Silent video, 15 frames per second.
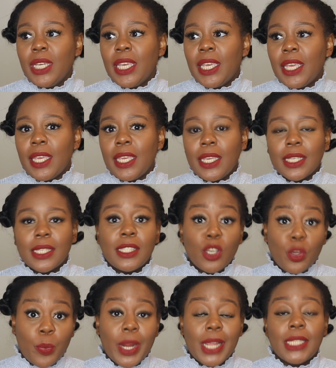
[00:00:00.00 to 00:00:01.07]
a
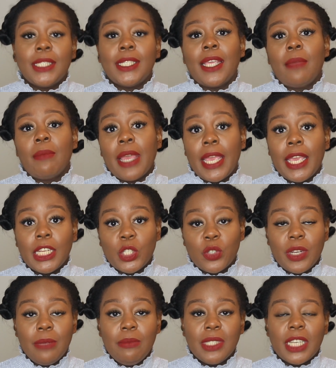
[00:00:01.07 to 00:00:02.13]
silk press to get my hair trimmed.